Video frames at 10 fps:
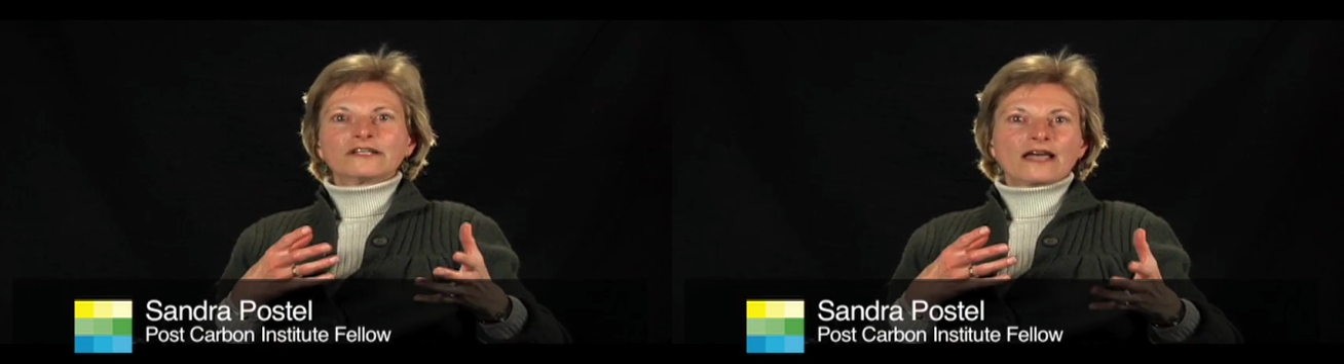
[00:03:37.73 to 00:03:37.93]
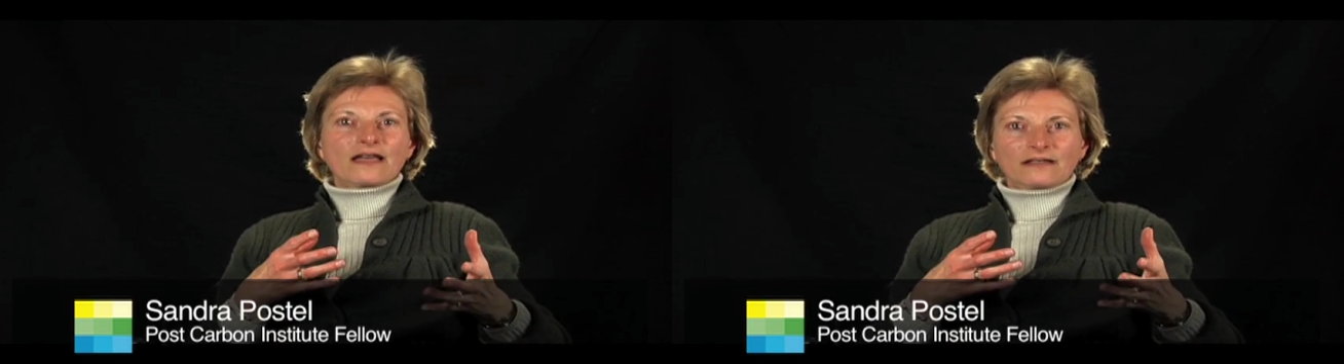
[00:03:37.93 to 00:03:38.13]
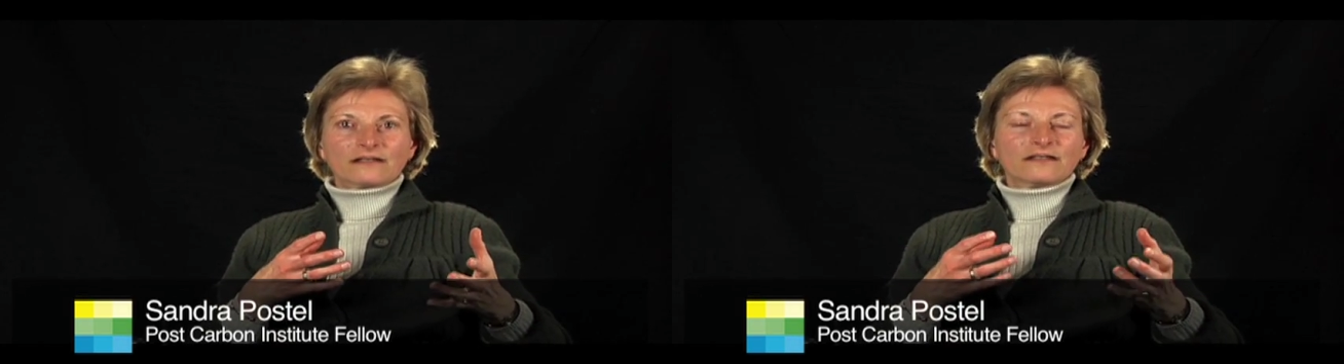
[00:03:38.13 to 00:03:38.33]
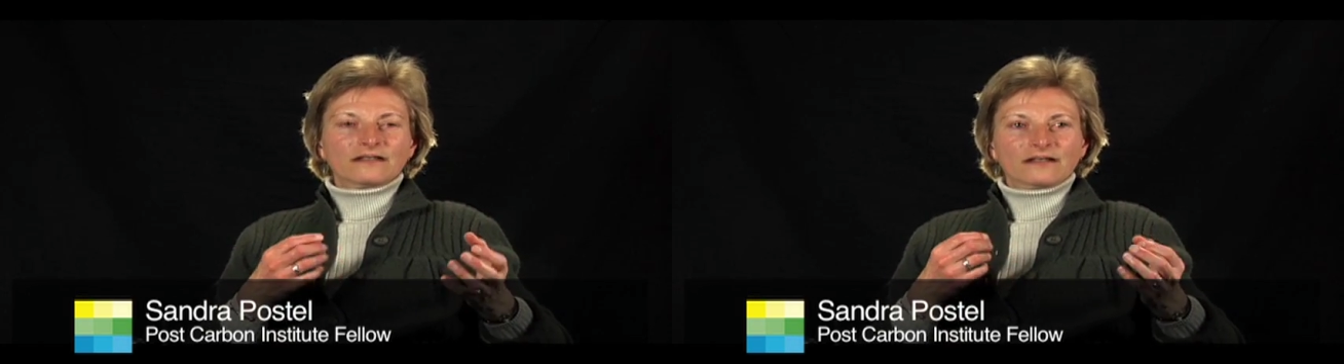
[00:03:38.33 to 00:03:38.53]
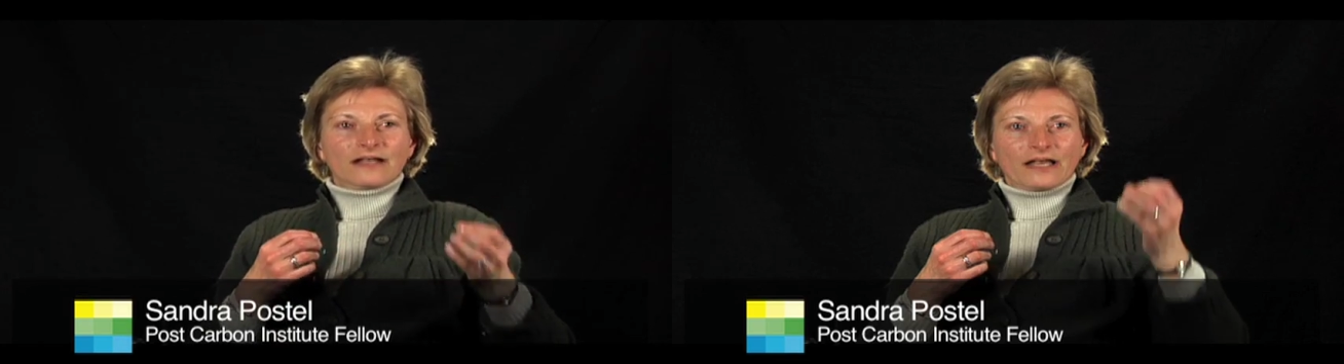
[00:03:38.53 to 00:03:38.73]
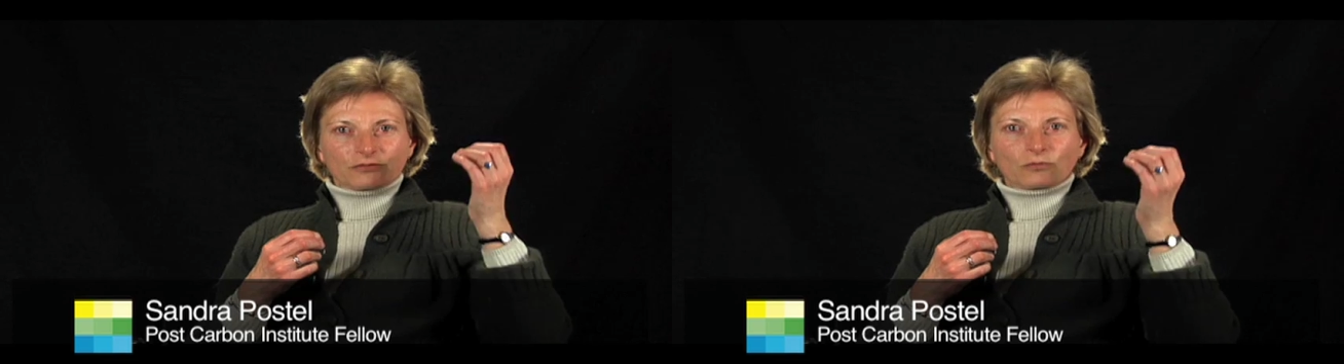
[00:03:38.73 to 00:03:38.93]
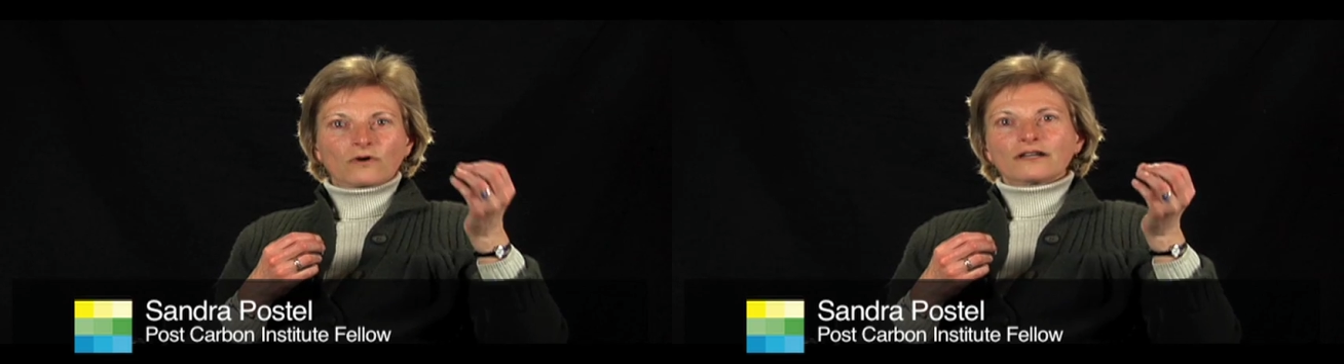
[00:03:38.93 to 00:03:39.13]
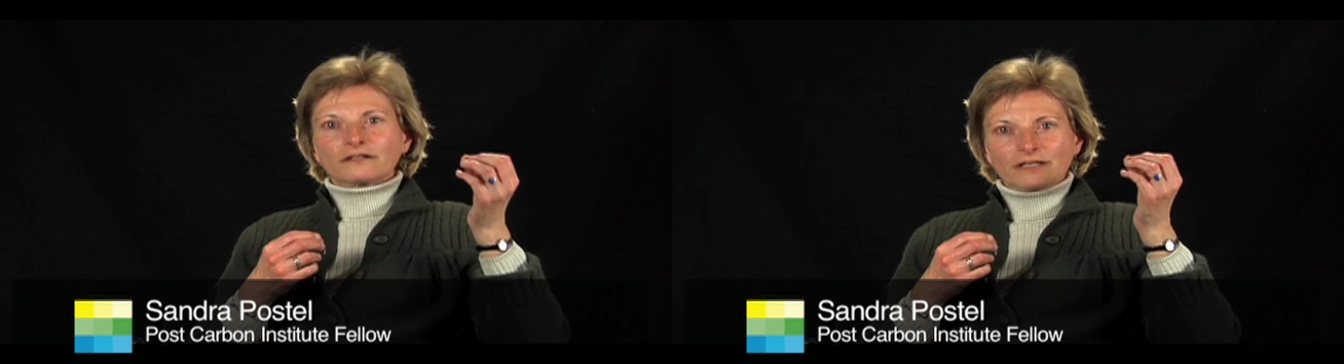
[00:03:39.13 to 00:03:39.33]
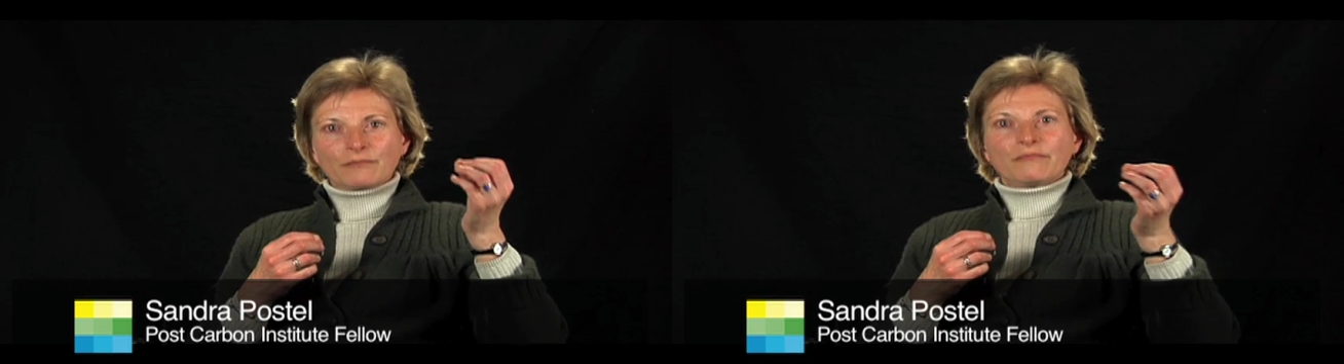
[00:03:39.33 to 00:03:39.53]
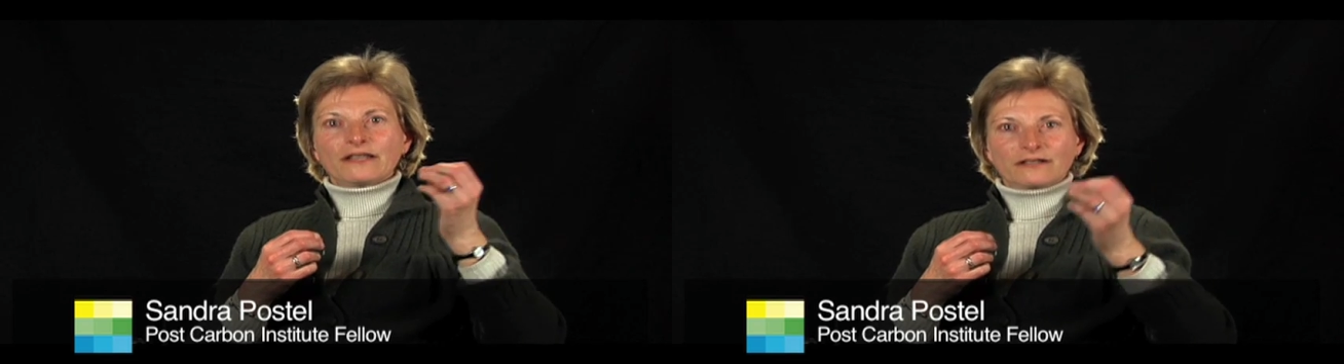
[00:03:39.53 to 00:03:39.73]
day has water
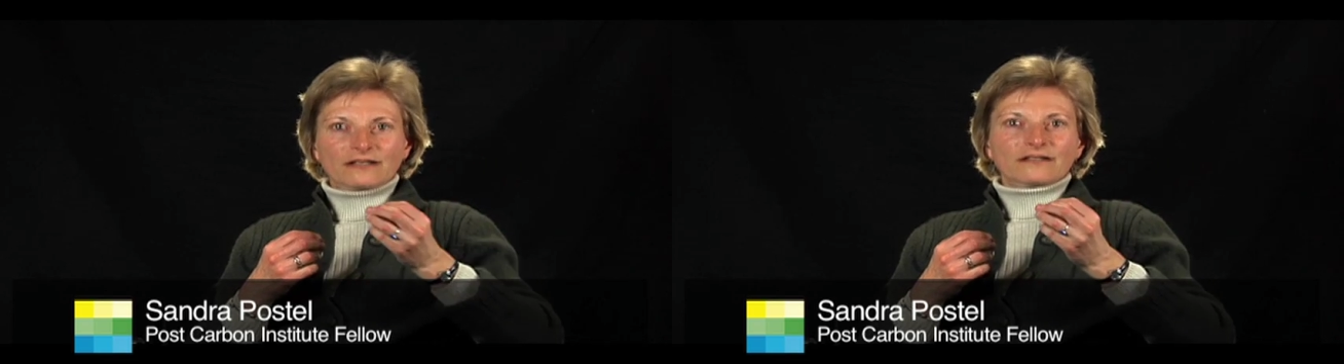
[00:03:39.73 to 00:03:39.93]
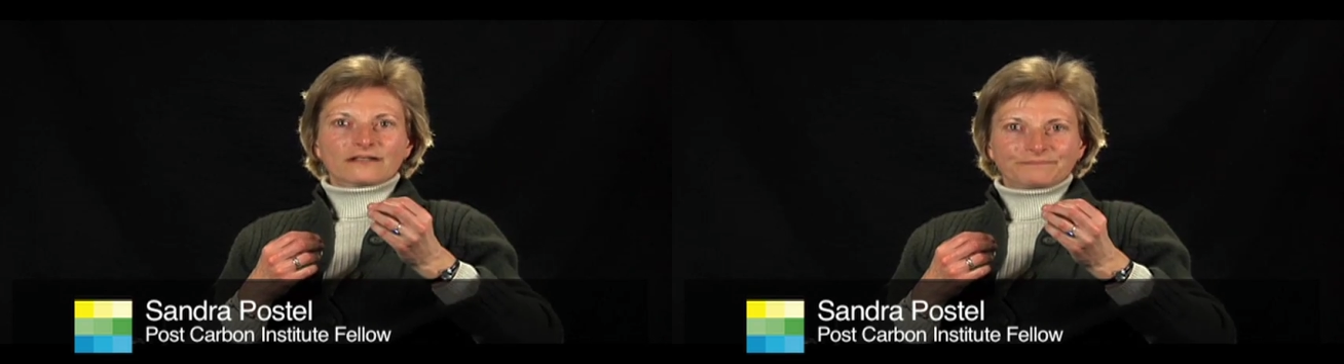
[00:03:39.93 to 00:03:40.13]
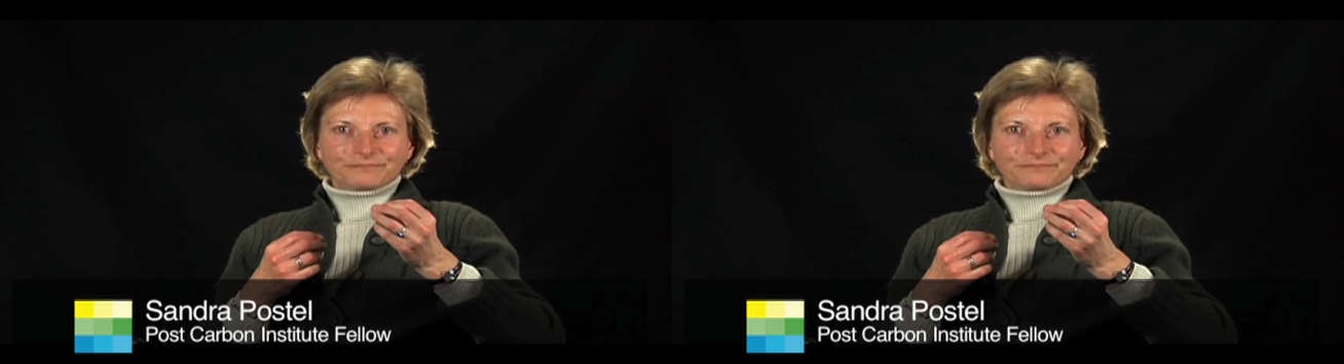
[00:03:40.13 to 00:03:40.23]
embedded in it.